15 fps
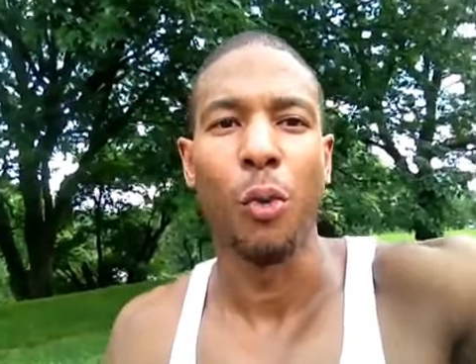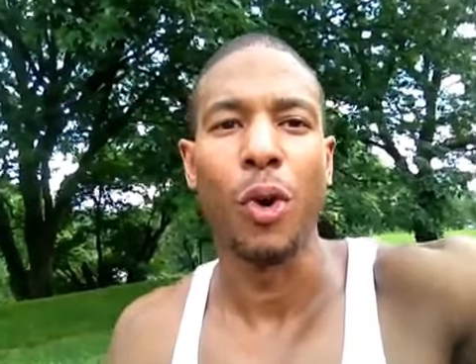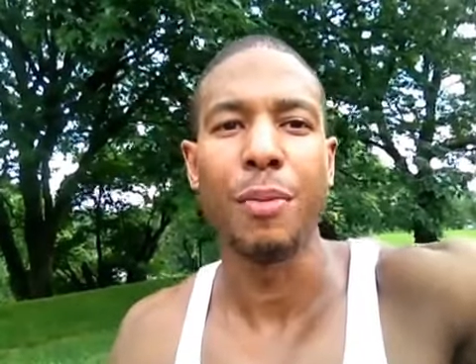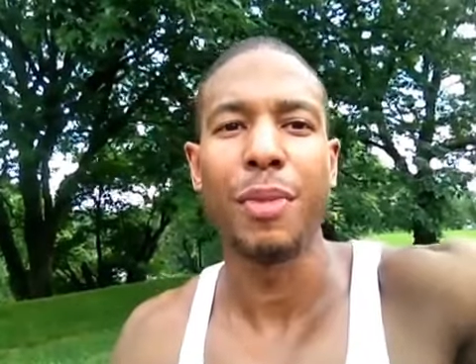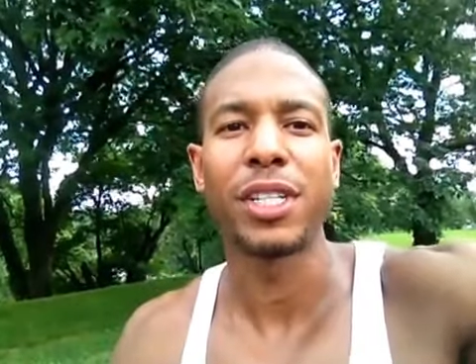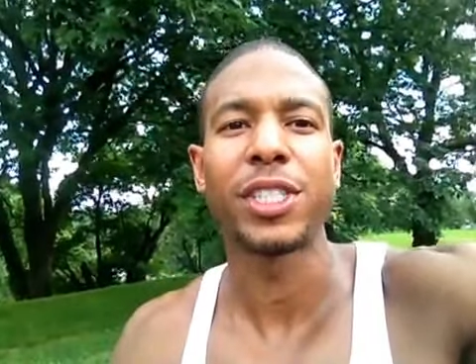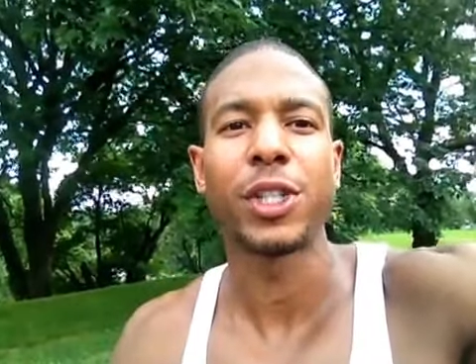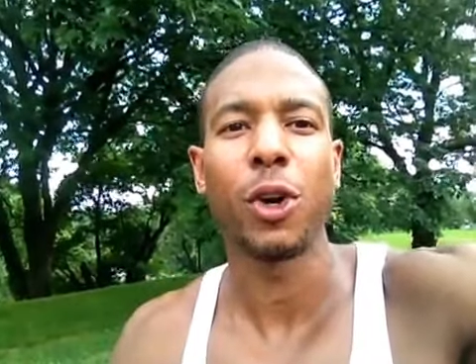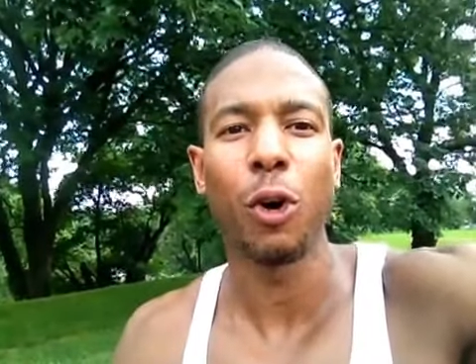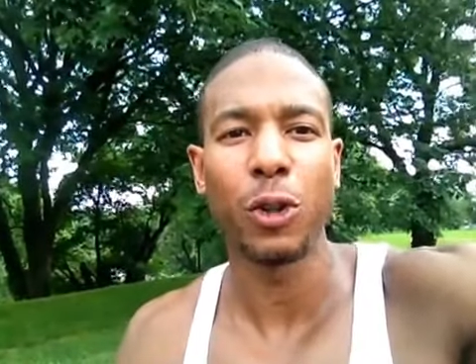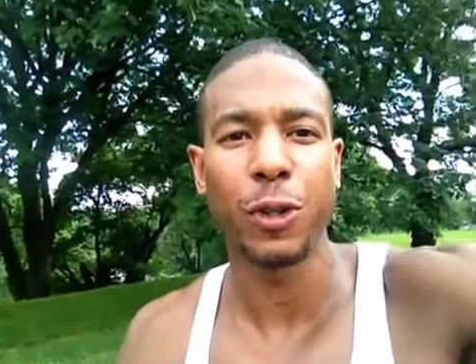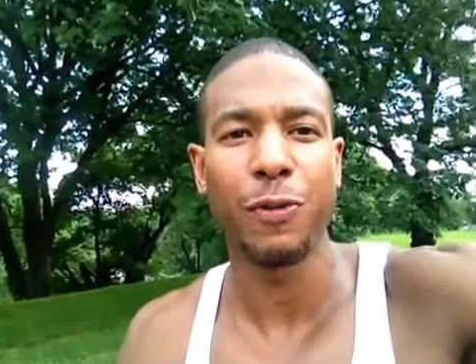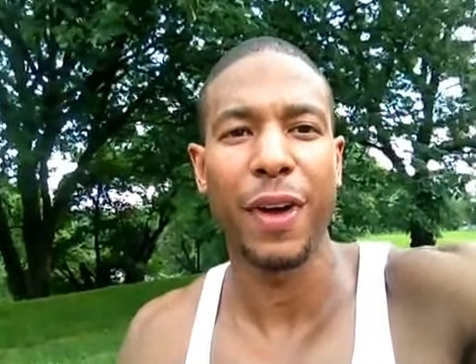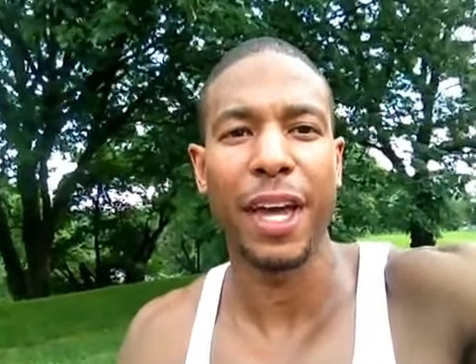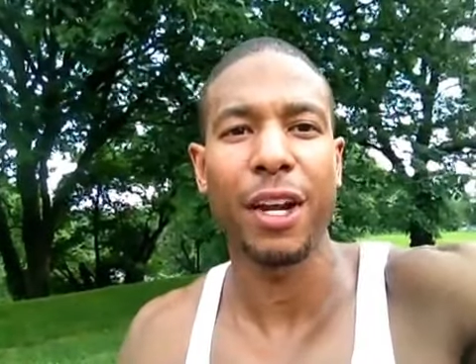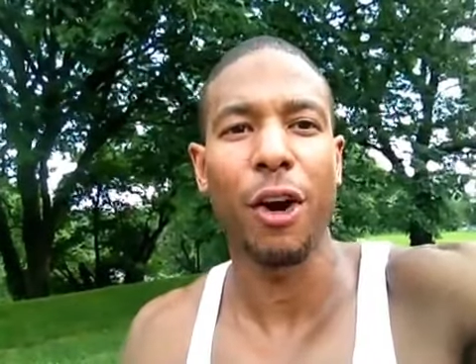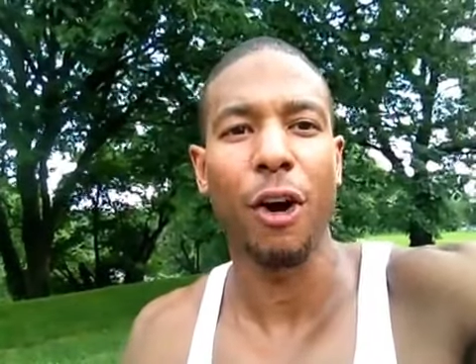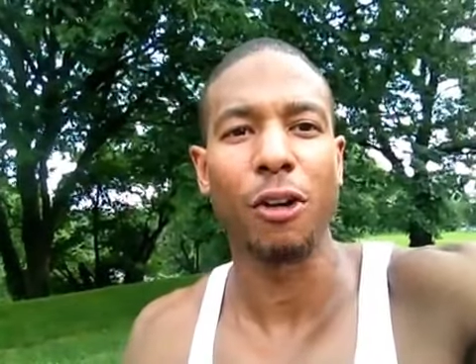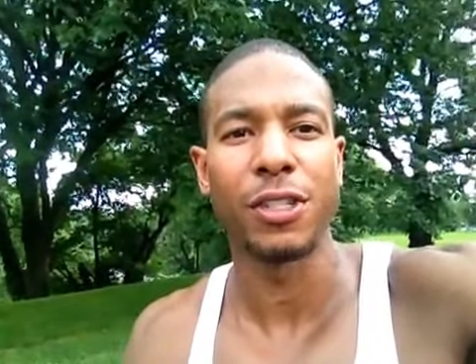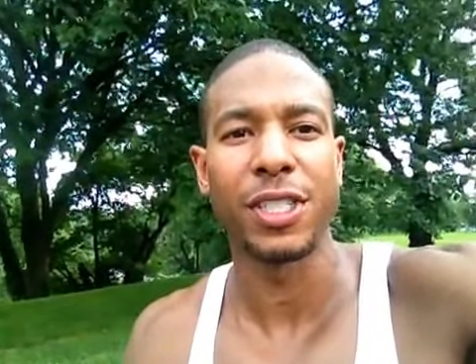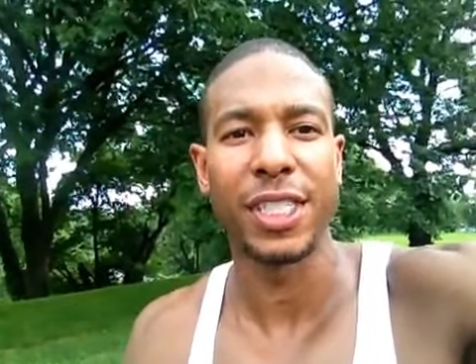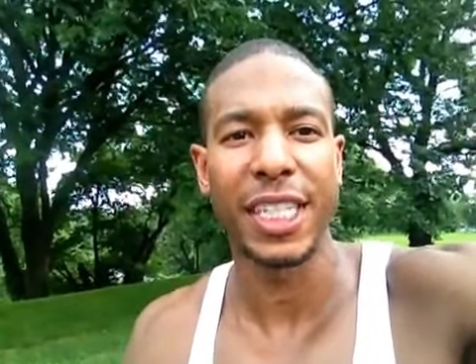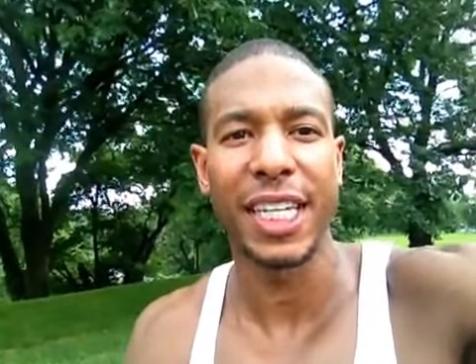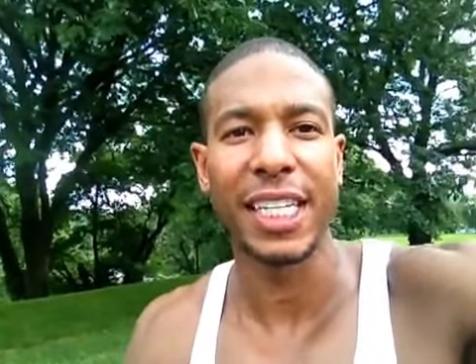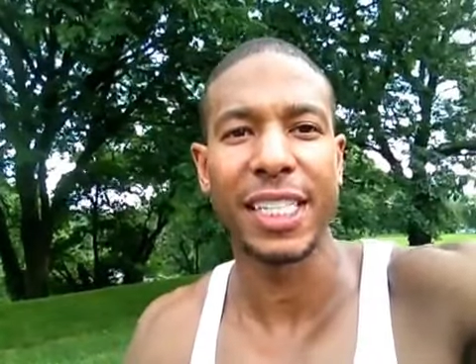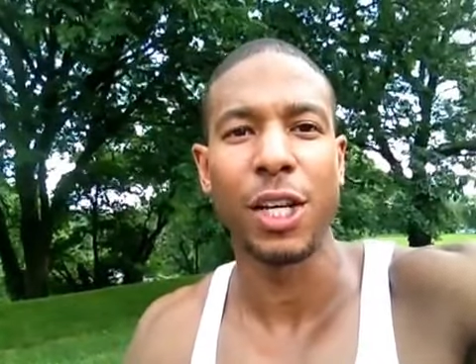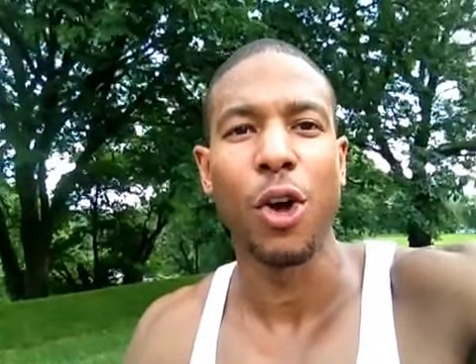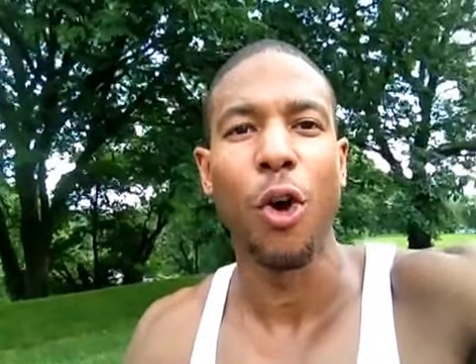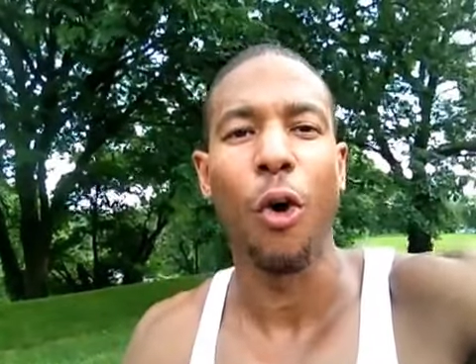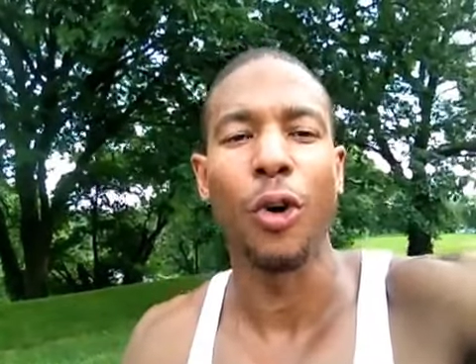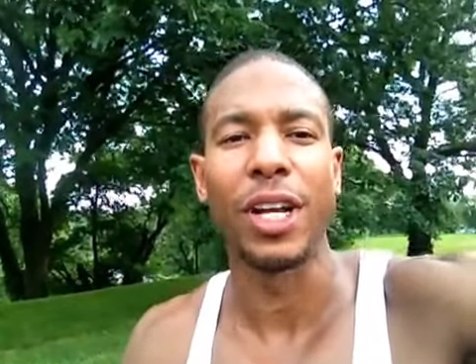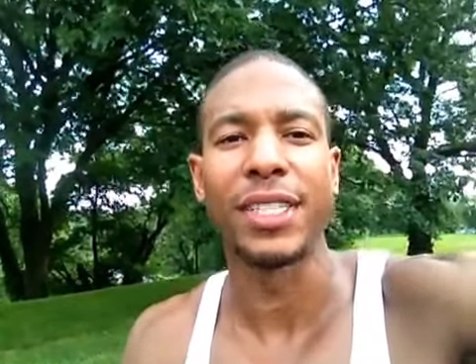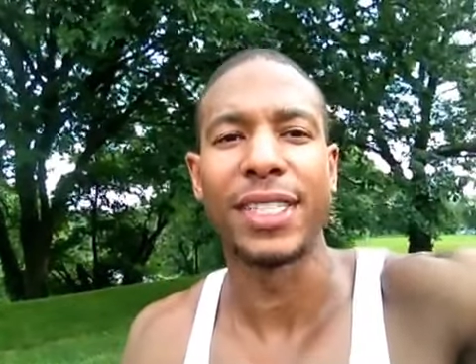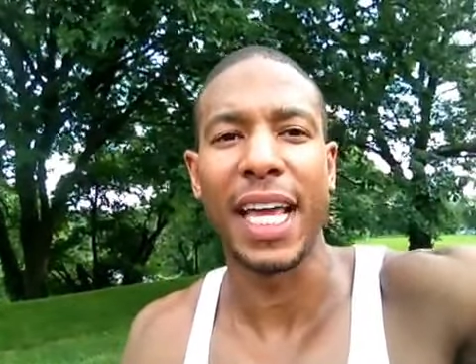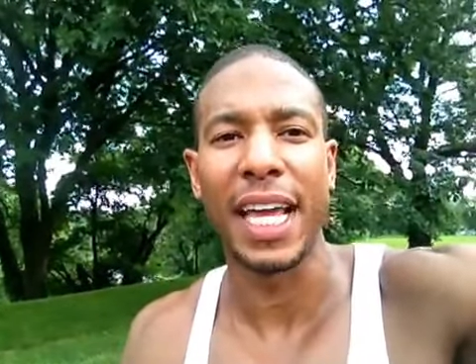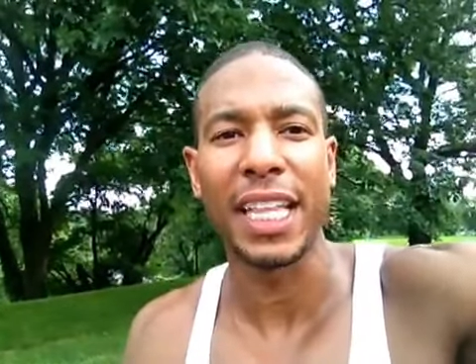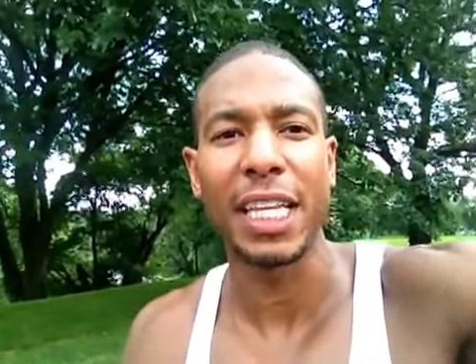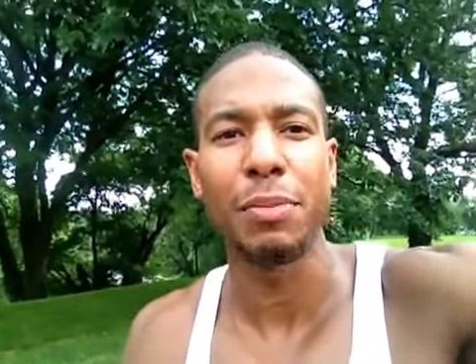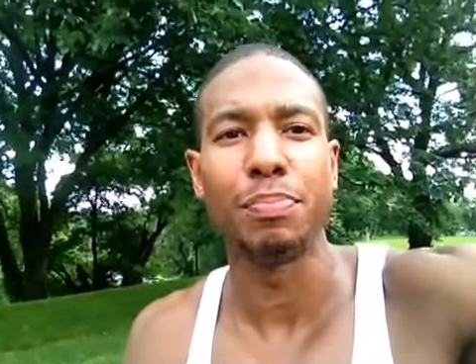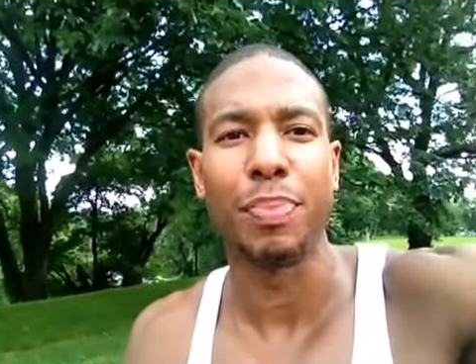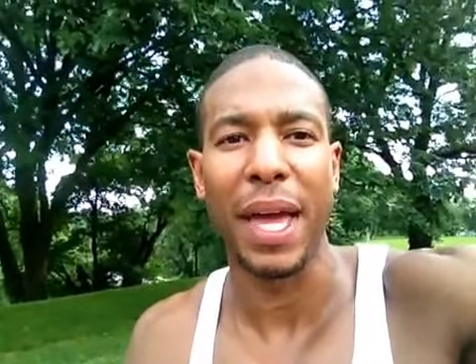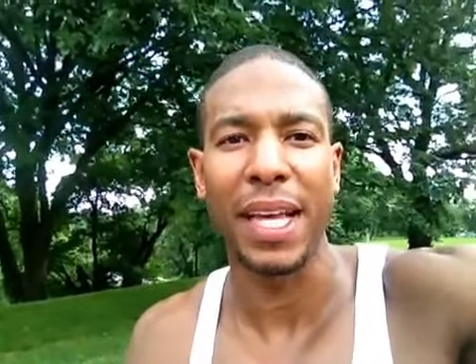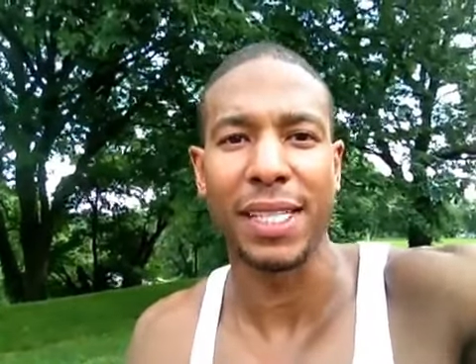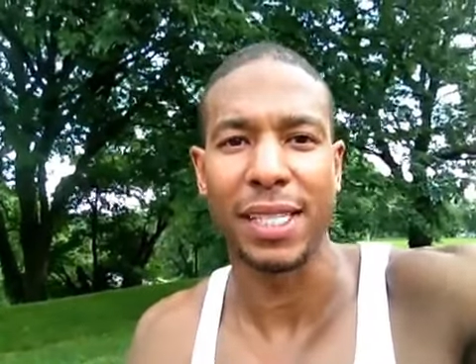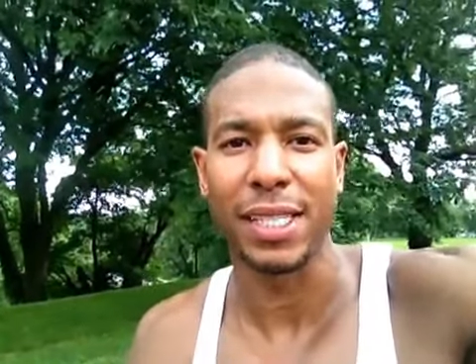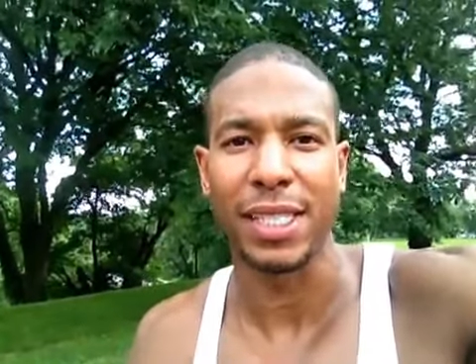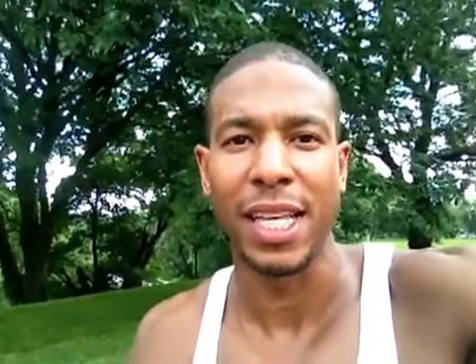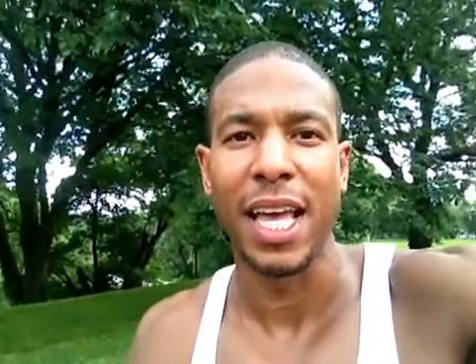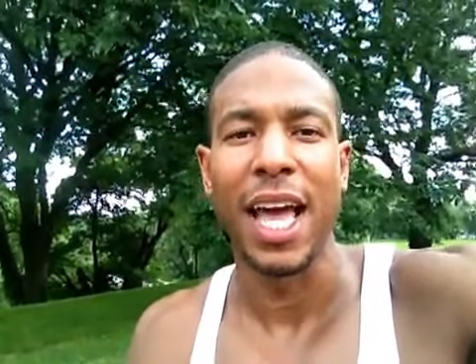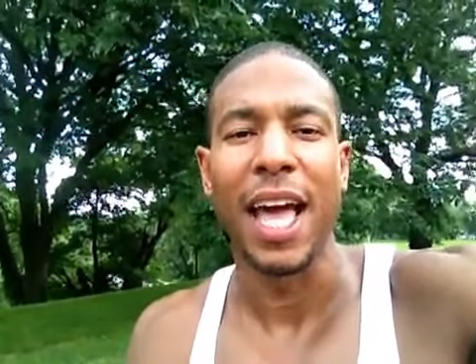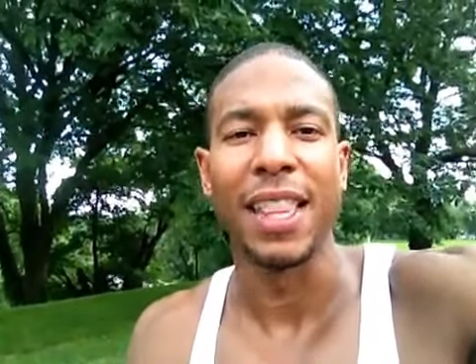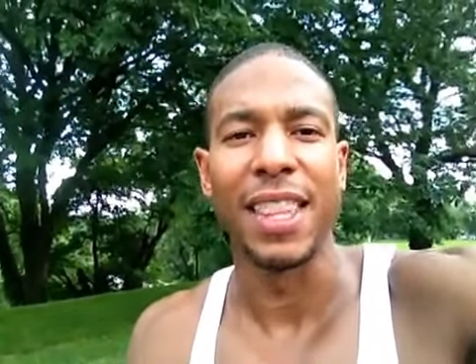we must cultivate our seeds on a daily basis.